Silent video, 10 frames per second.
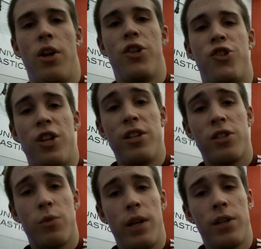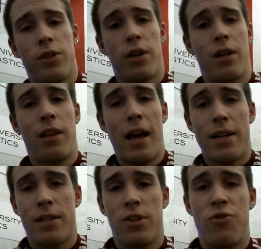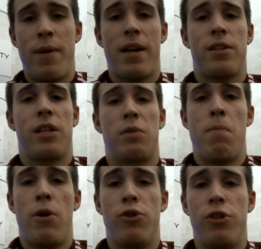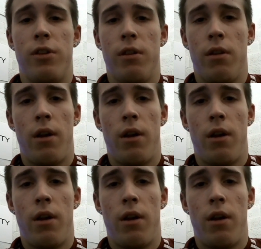Chin swings are a classic gymnastics motion.